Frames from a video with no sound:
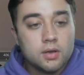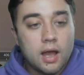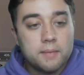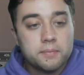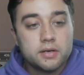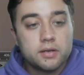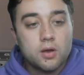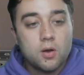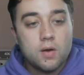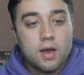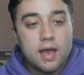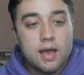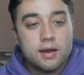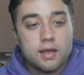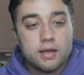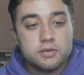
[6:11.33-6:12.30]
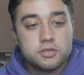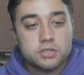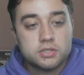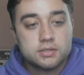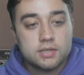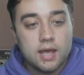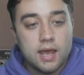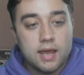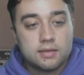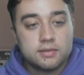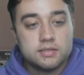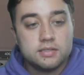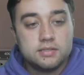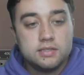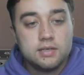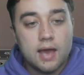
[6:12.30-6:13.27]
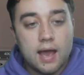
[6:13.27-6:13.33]
I'm gonna go ahead and just take the
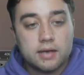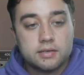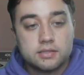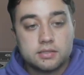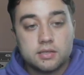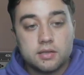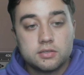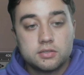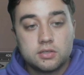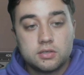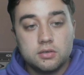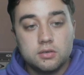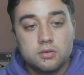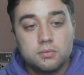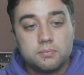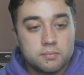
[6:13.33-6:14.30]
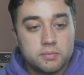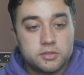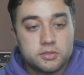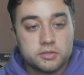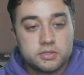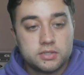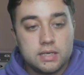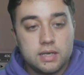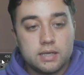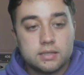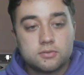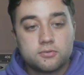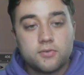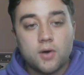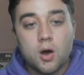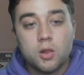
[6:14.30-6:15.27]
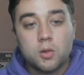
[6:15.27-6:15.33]
Z axis of this cube, but you'll see it's
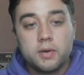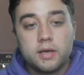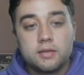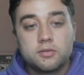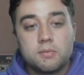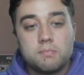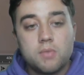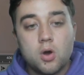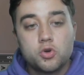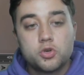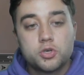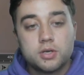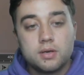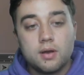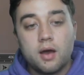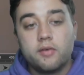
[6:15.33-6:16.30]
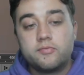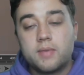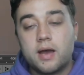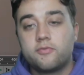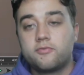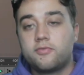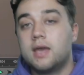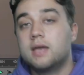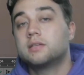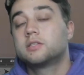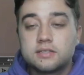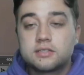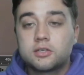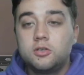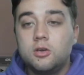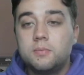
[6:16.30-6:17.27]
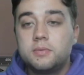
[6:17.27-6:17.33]
following the motion of my face.
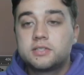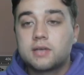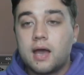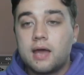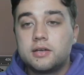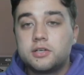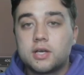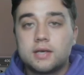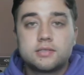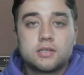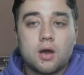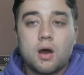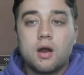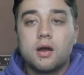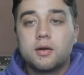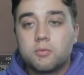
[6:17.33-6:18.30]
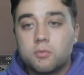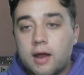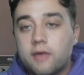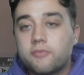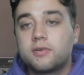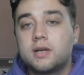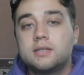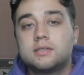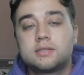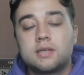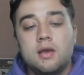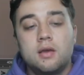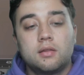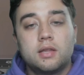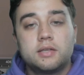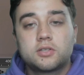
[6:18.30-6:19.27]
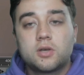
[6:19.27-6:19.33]
This cube is kind of just our reference.
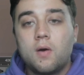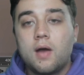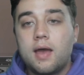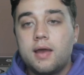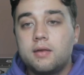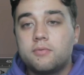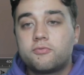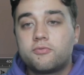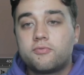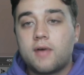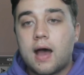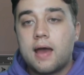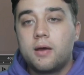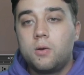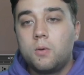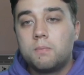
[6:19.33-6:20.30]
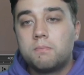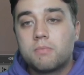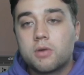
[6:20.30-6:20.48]
Let's go ahead and file